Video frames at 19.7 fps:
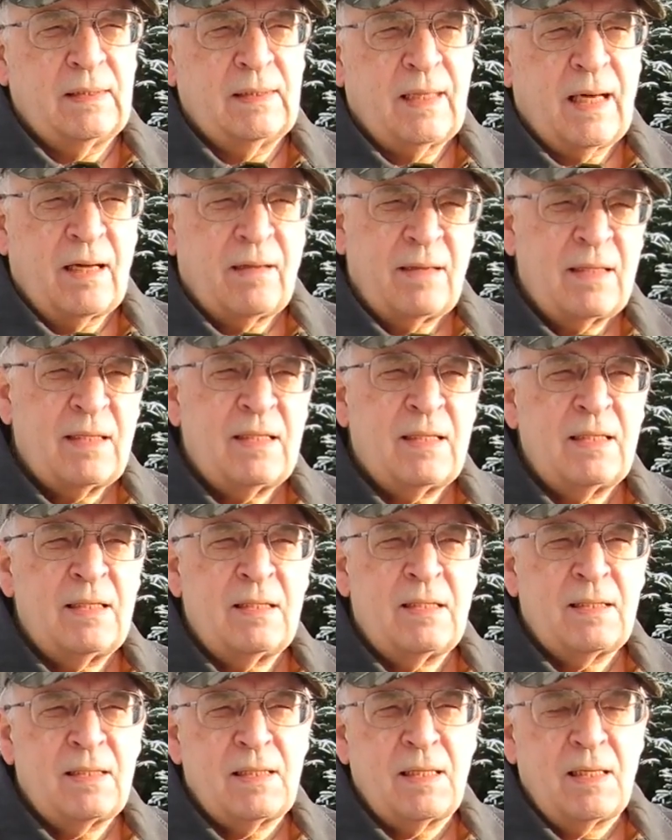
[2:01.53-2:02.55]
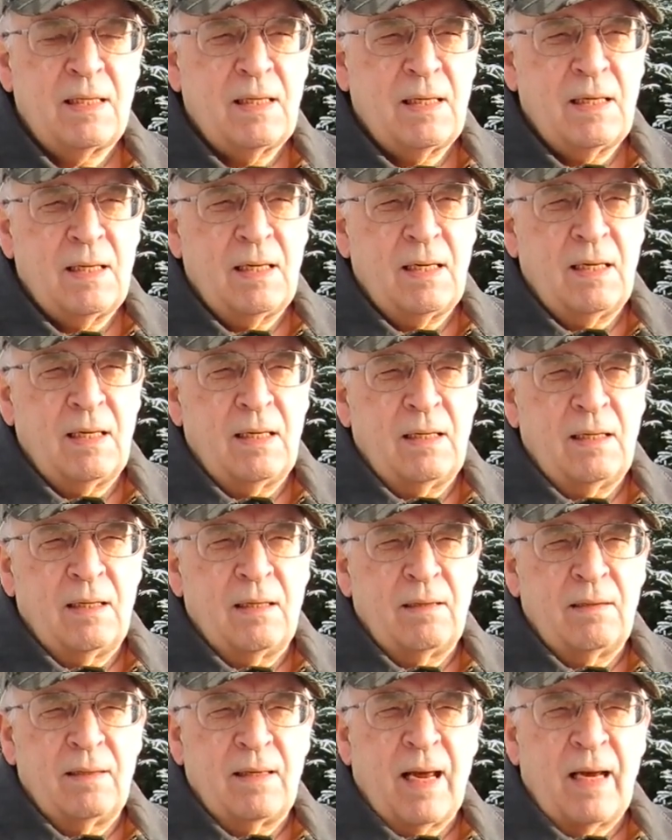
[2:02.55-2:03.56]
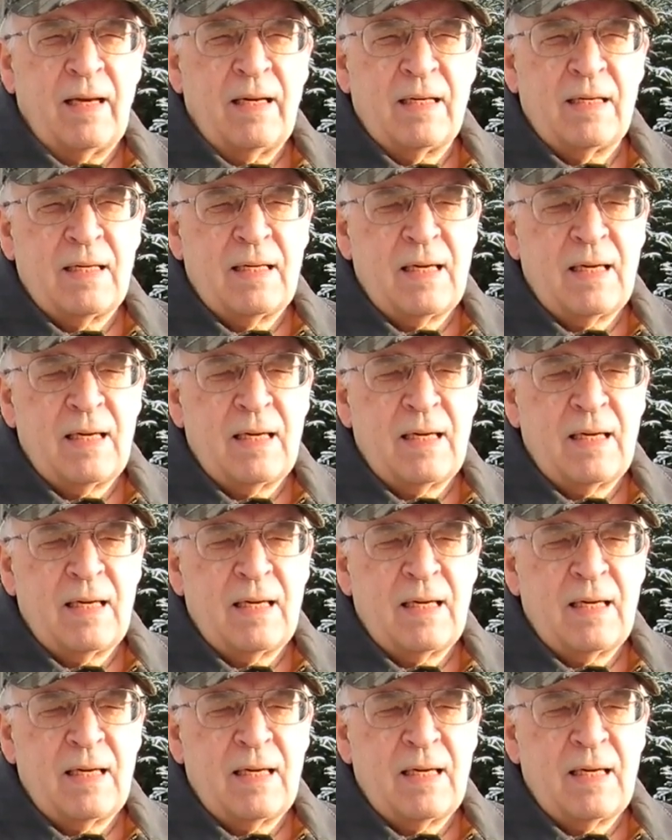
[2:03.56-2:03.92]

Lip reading: Now this is maybe